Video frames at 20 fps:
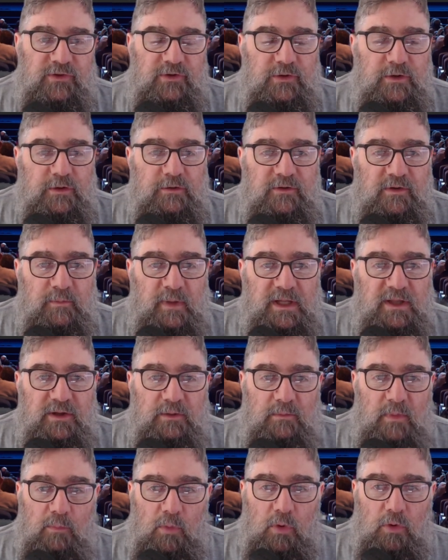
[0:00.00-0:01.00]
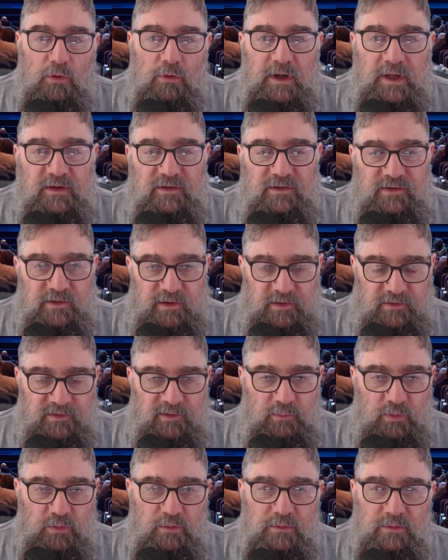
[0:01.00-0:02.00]
to you to make them more
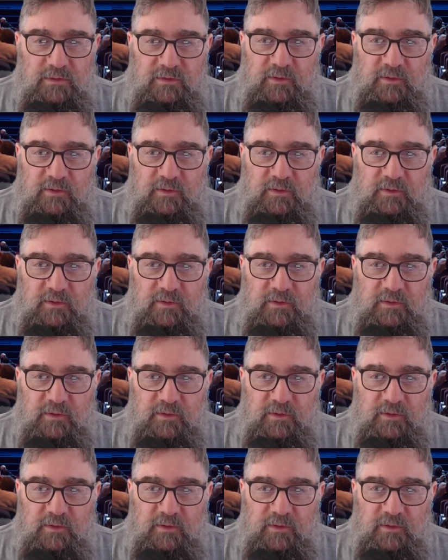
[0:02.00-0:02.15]
accessible